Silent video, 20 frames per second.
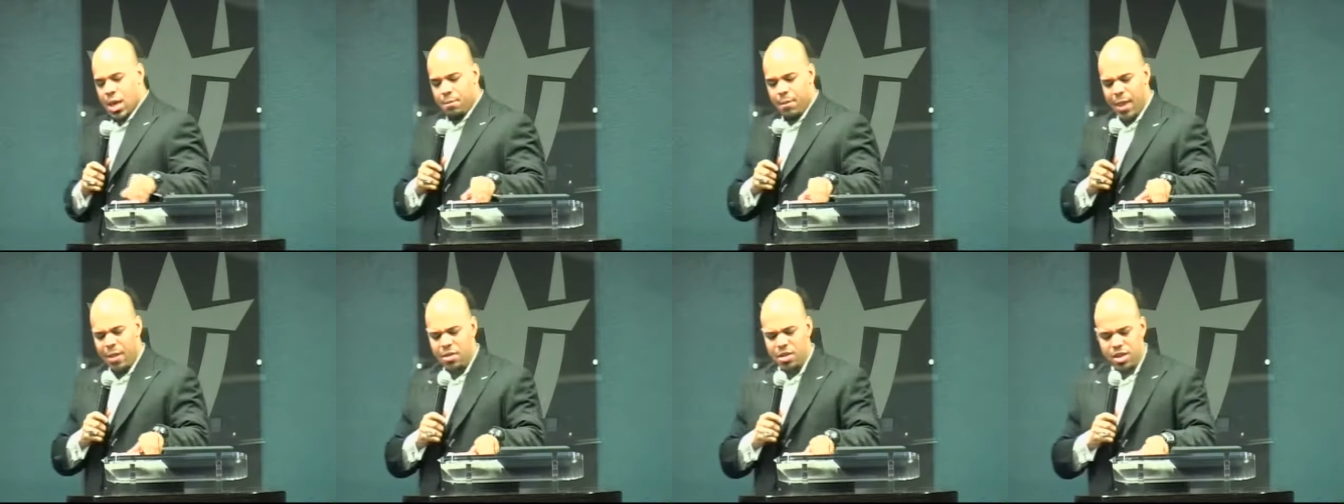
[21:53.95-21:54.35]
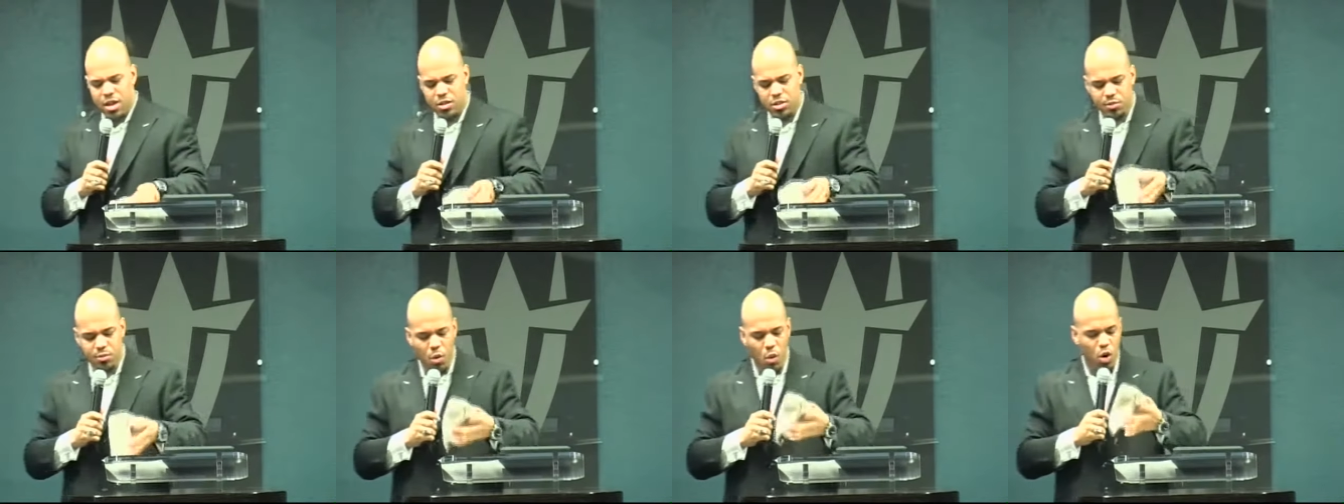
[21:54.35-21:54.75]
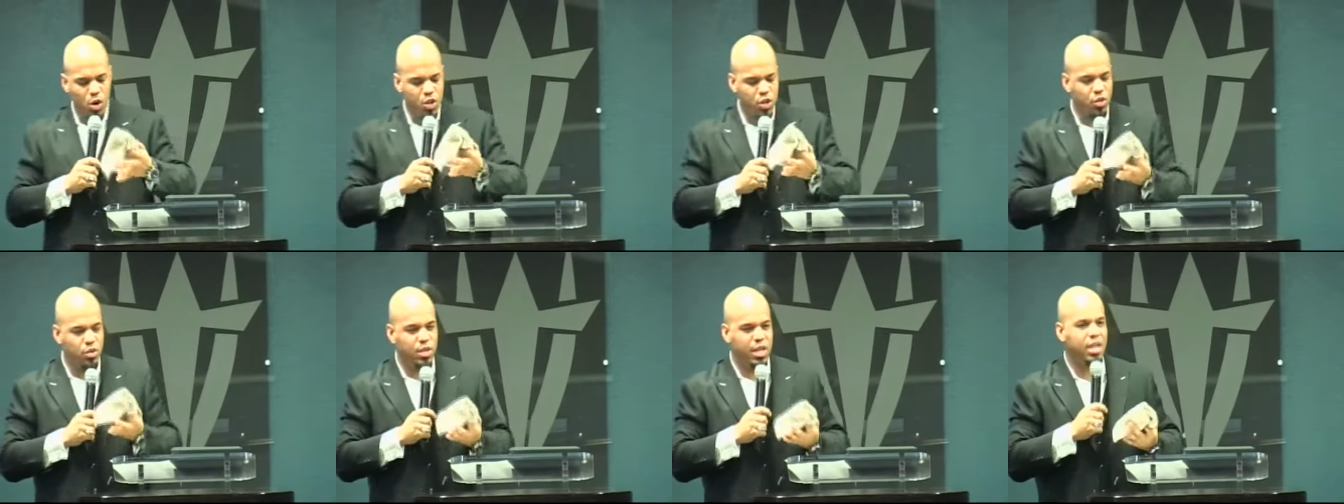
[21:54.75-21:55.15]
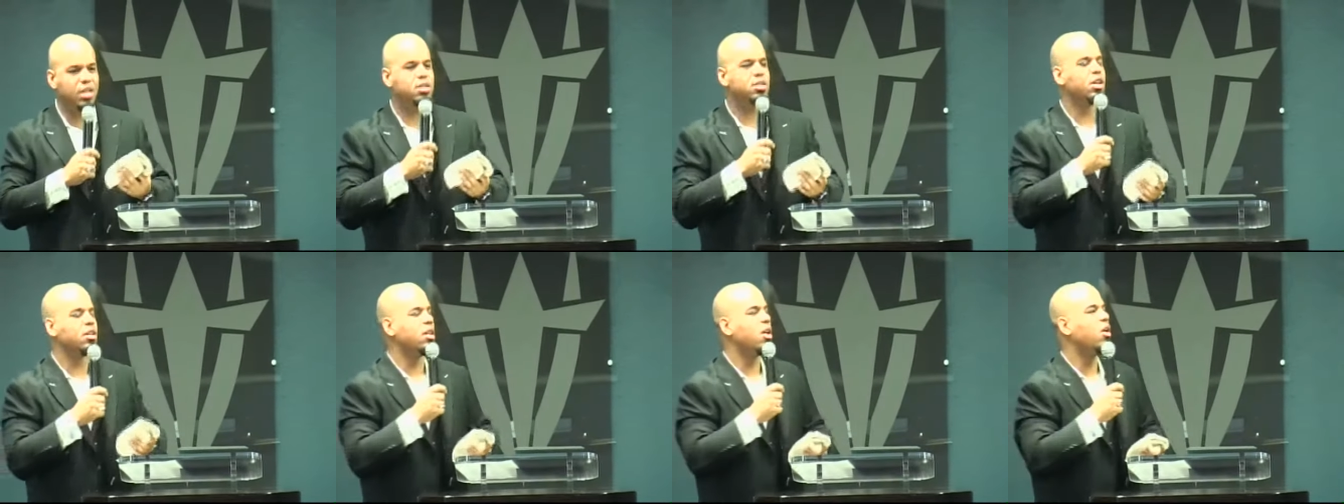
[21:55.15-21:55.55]
Maybe there's more you
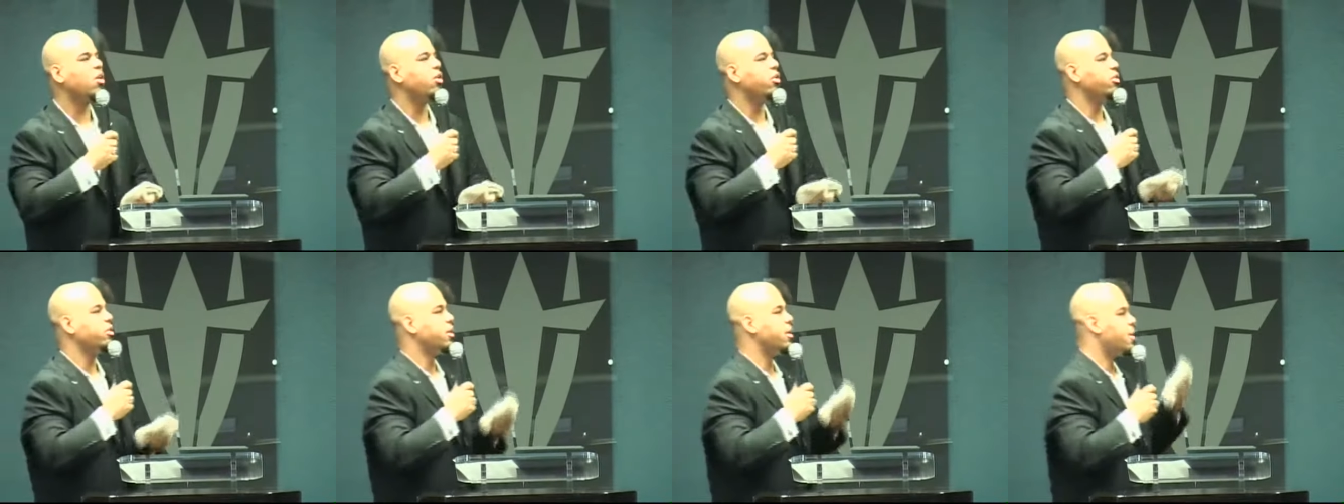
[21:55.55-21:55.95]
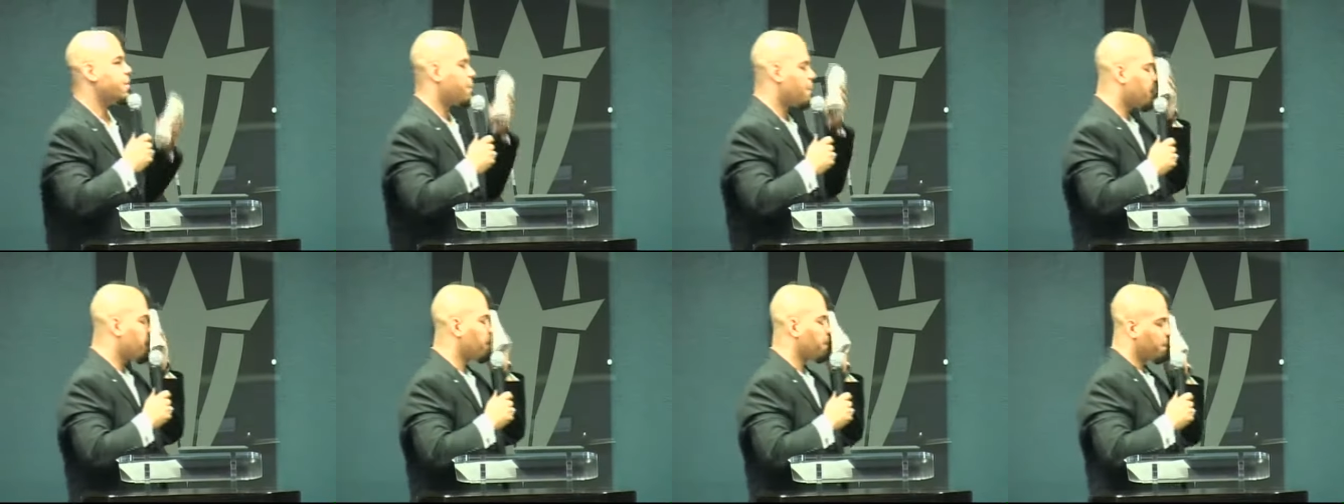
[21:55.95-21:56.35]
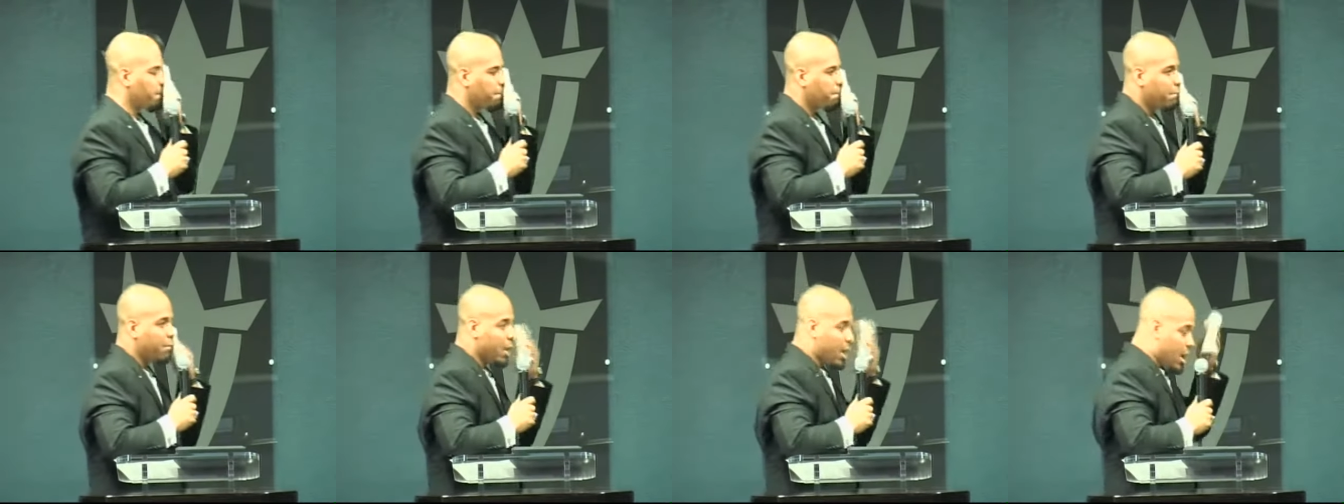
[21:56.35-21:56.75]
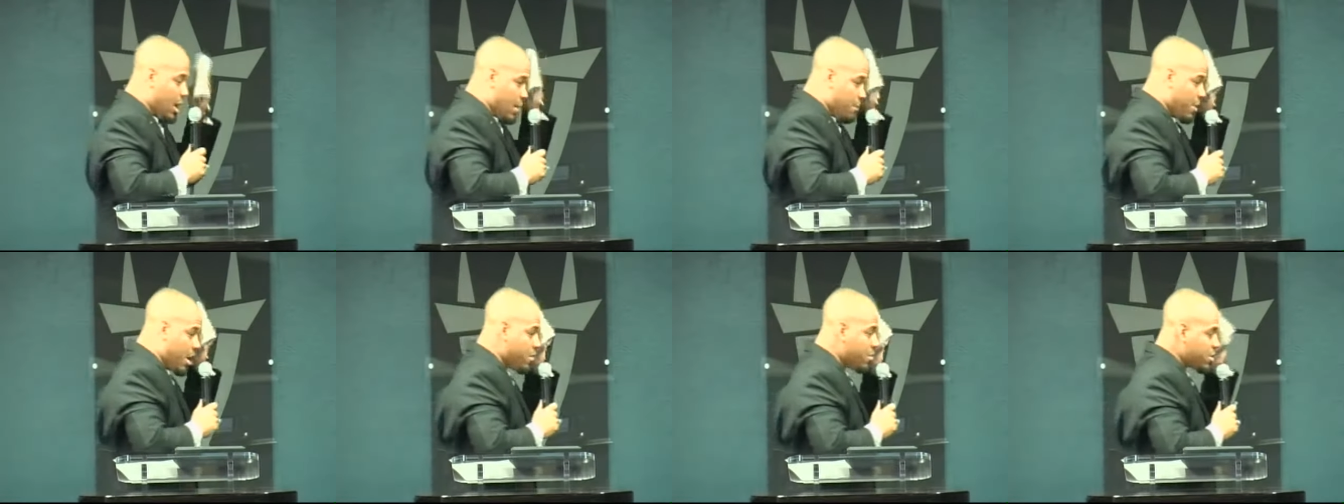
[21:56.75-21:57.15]
need to learn.
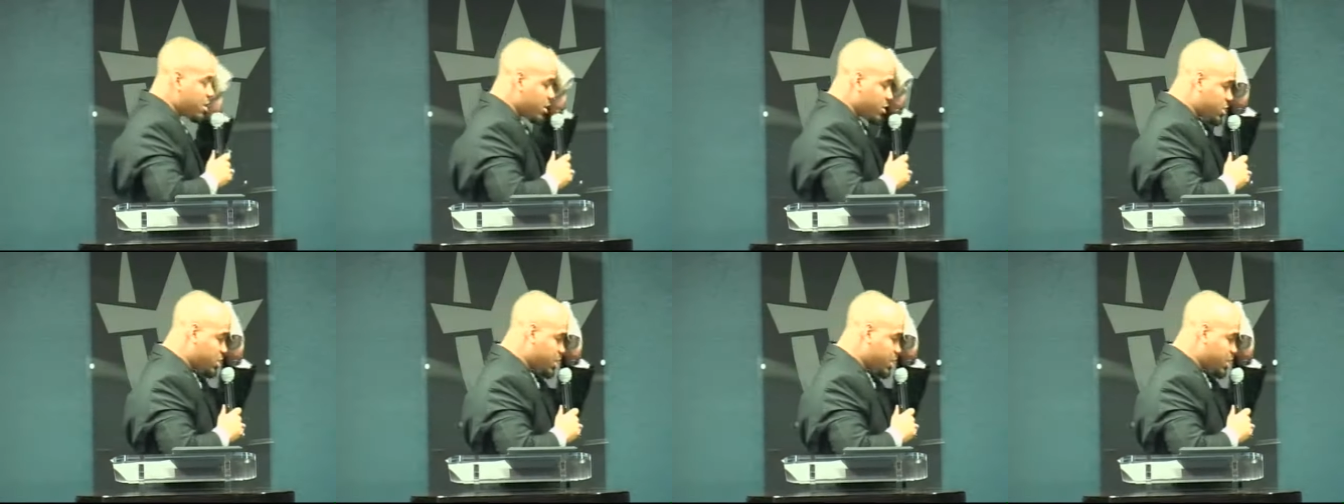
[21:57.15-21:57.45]
Maybe there's